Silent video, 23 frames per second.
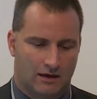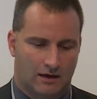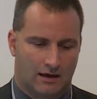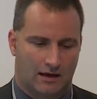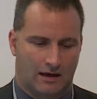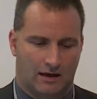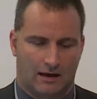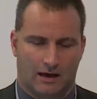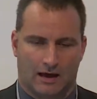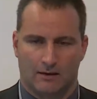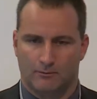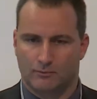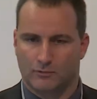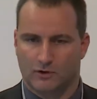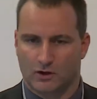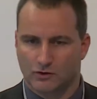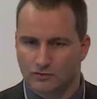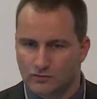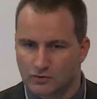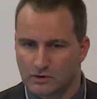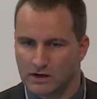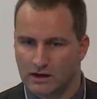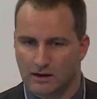uh, I'm
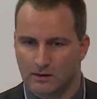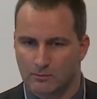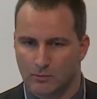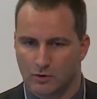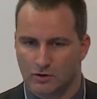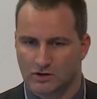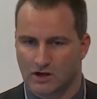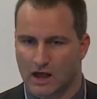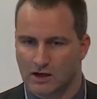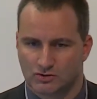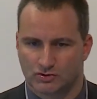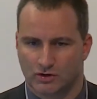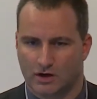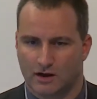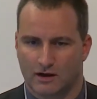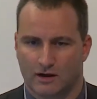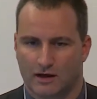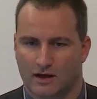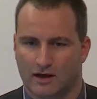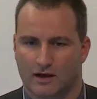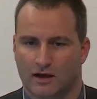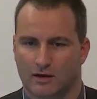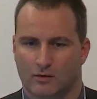not really born. Actually,
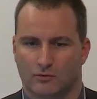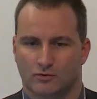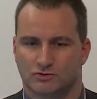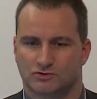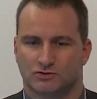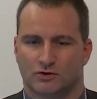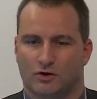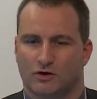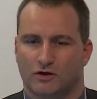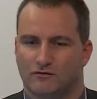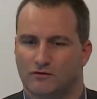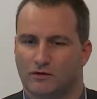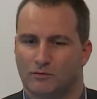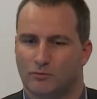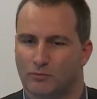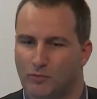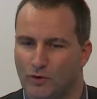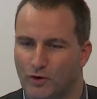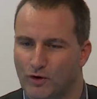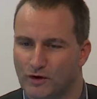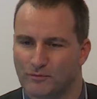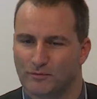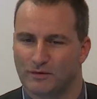I, I, was not even
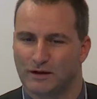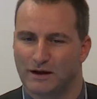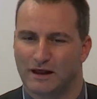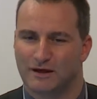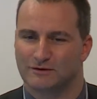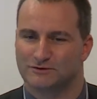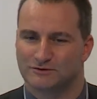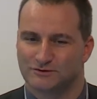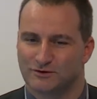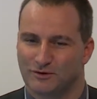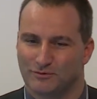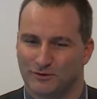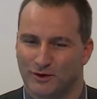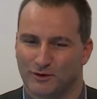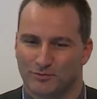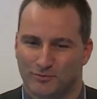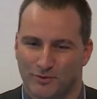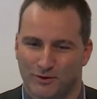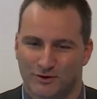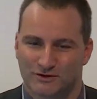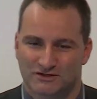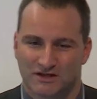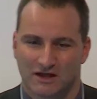born in Milan, so I'm not
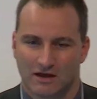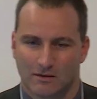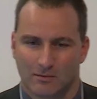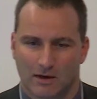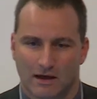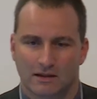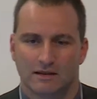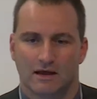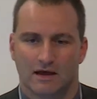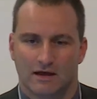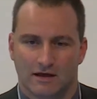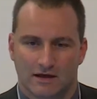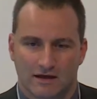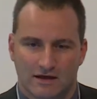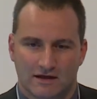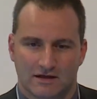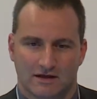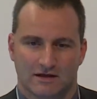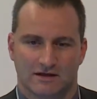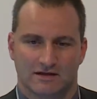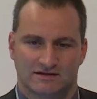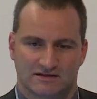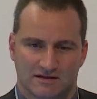boasting, but
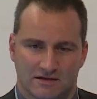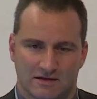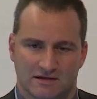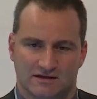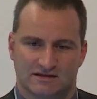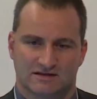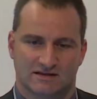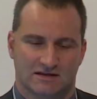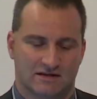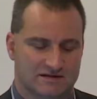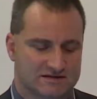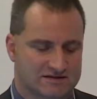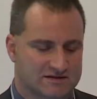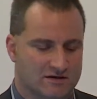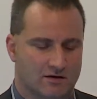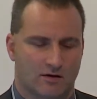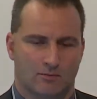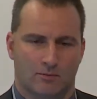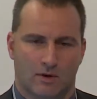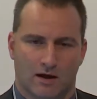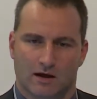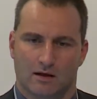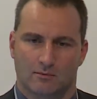it, it, it, it's a
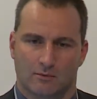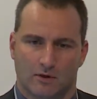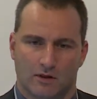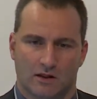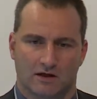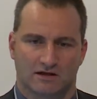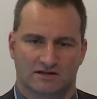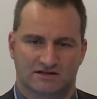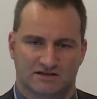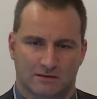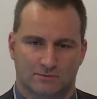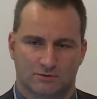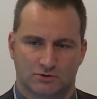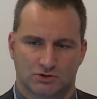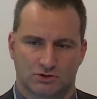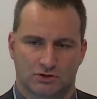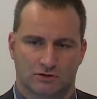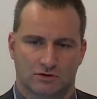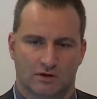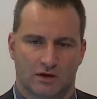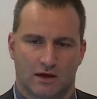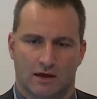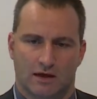remarkable
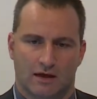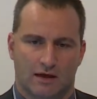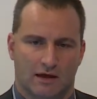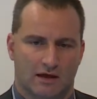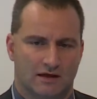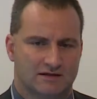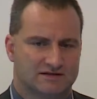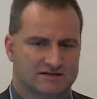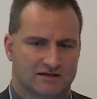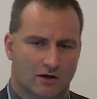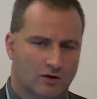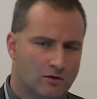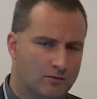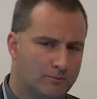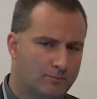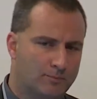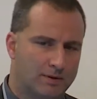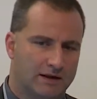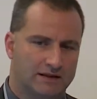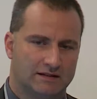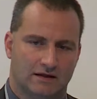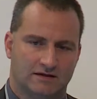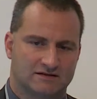exception. It's a
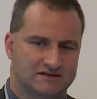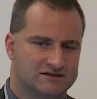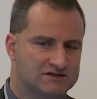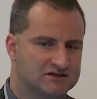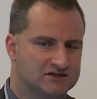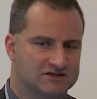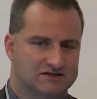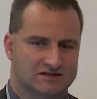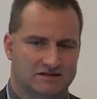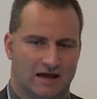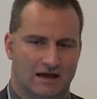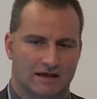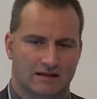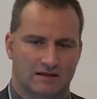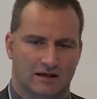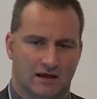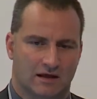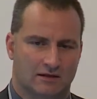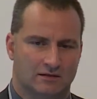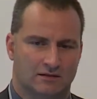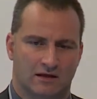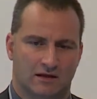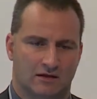completely, just like,
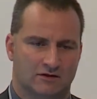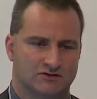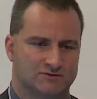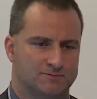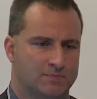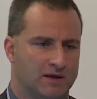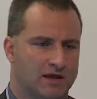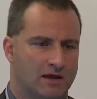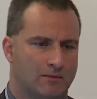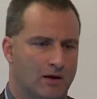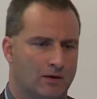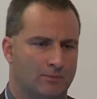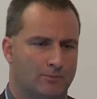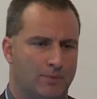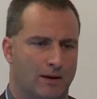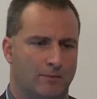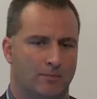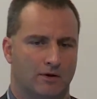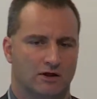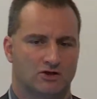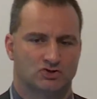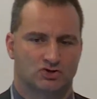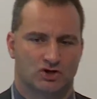and speaking about
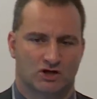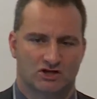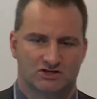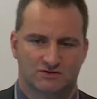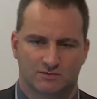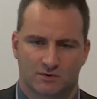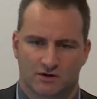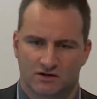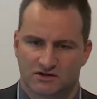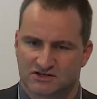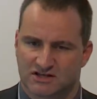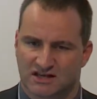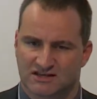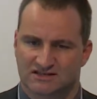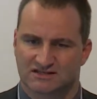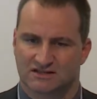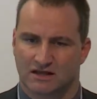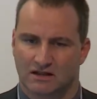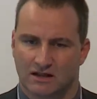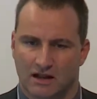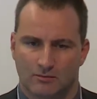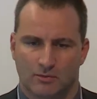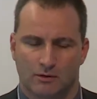public transport,
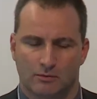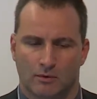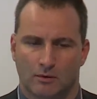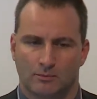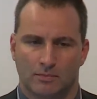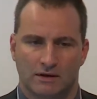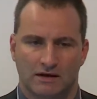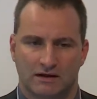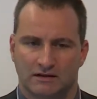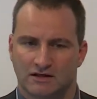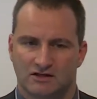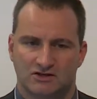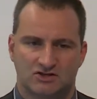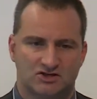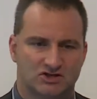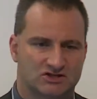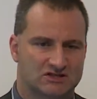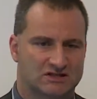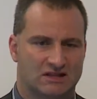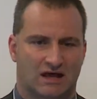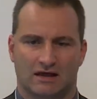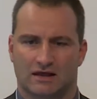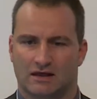sustainable mobility,
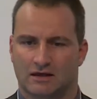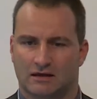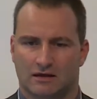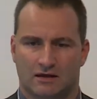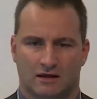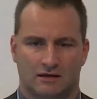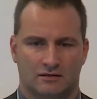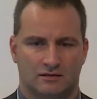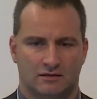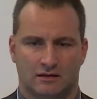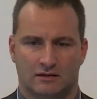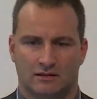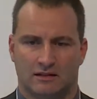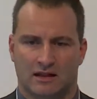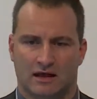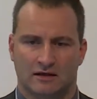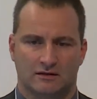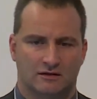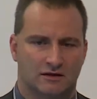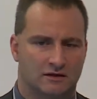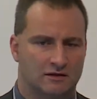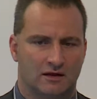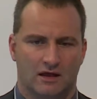just like a, a,
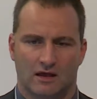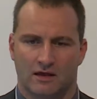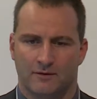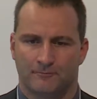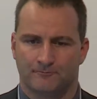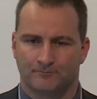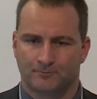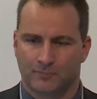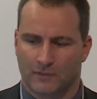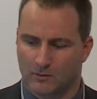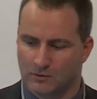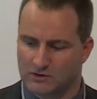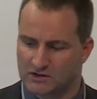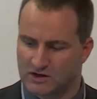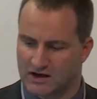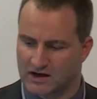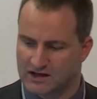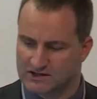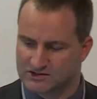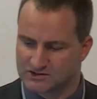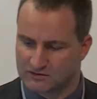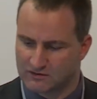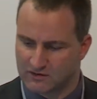night and day with the
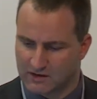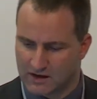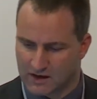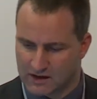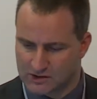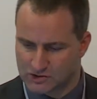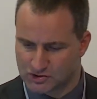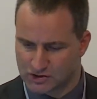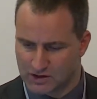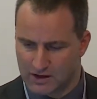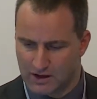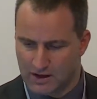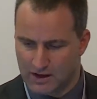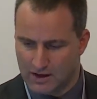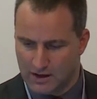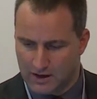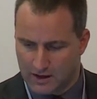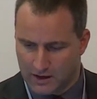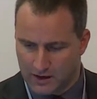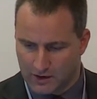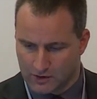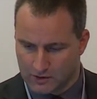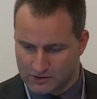rest of the country.
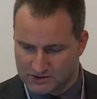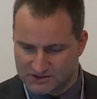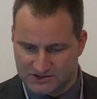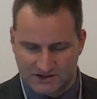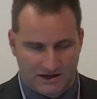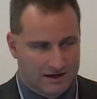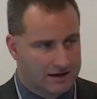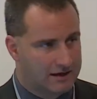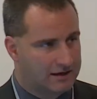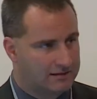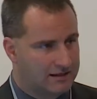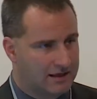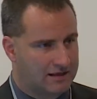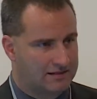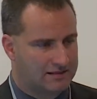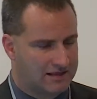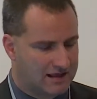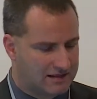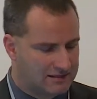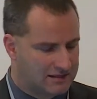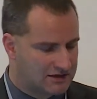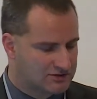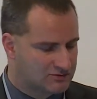Here you see, that,
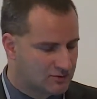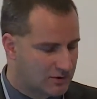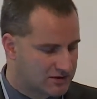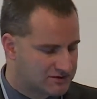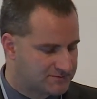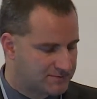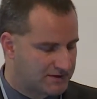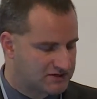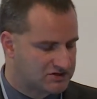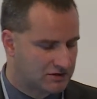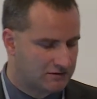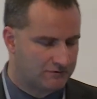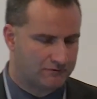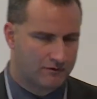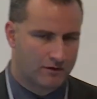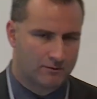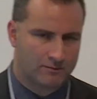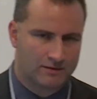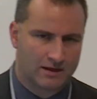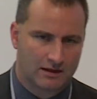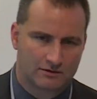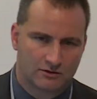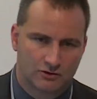that, that's why, especially
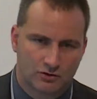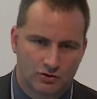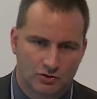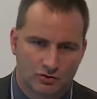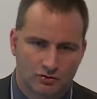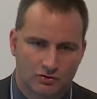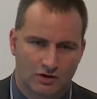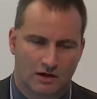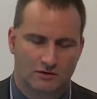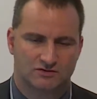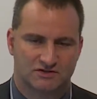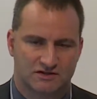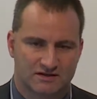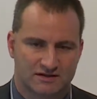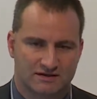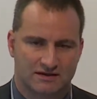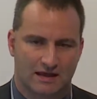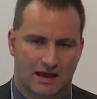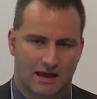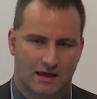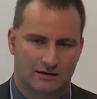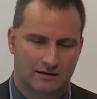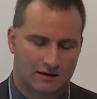from
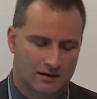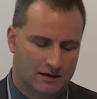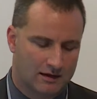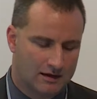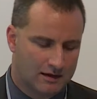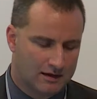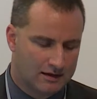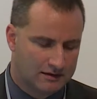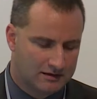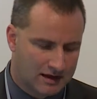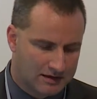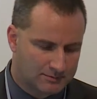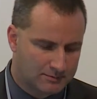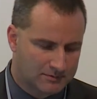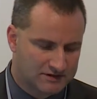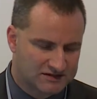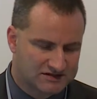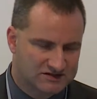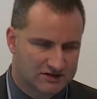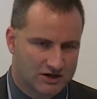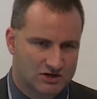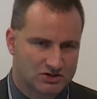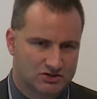2010, the
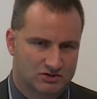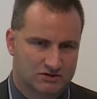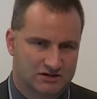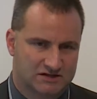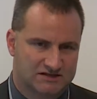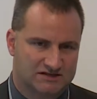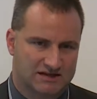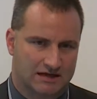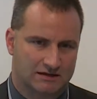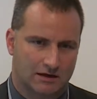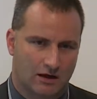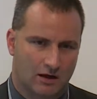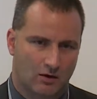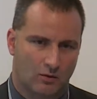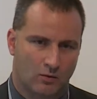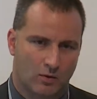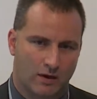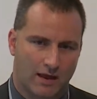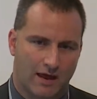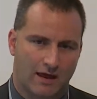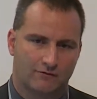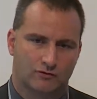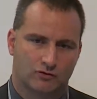administration decided that
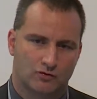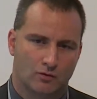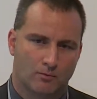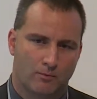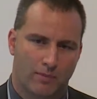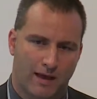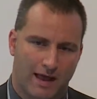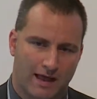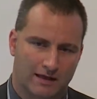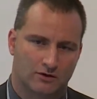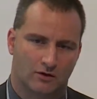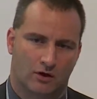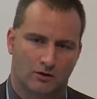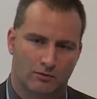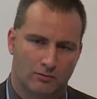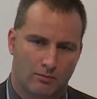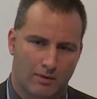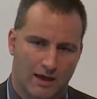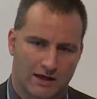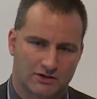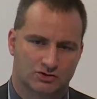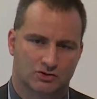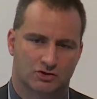we have to bet on
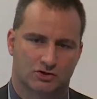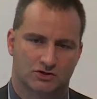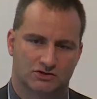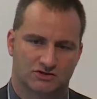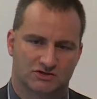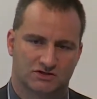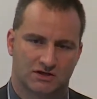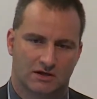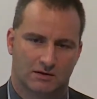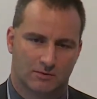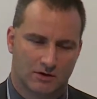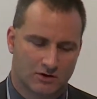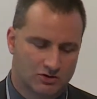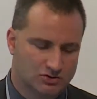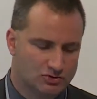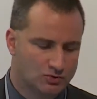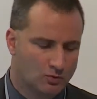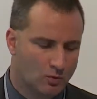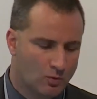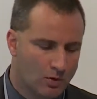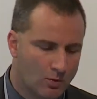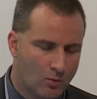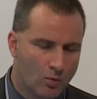metros because
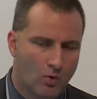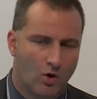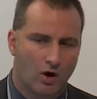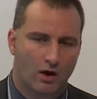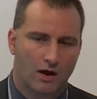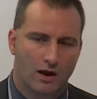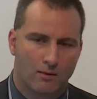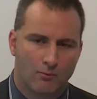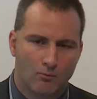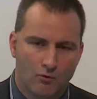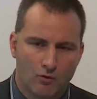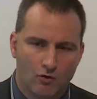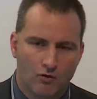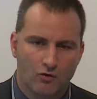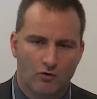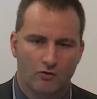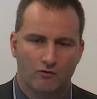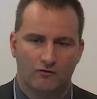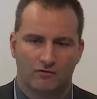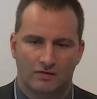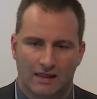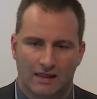we want to move